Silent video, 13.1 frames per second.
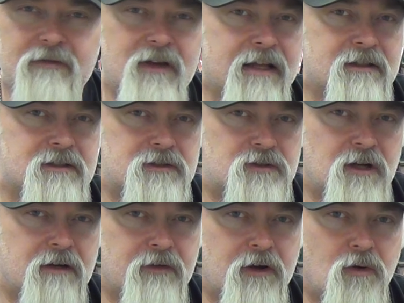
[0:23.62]
had this
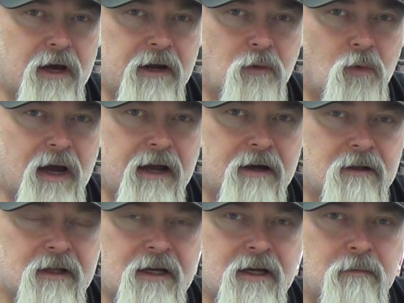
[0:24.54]
truck for quite a
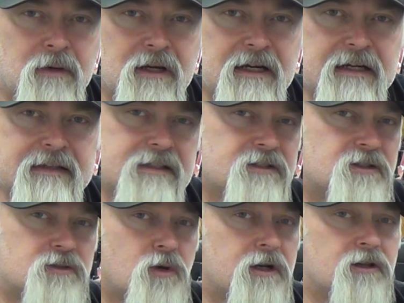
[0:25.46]
while, but this
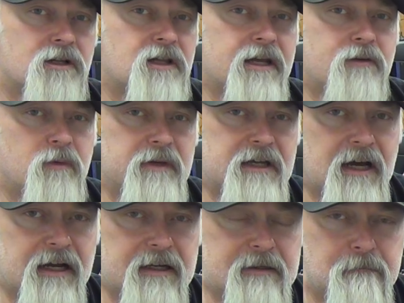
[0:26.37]
is what it looked like when we
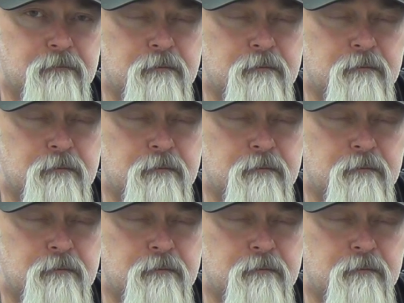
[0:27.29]
got it.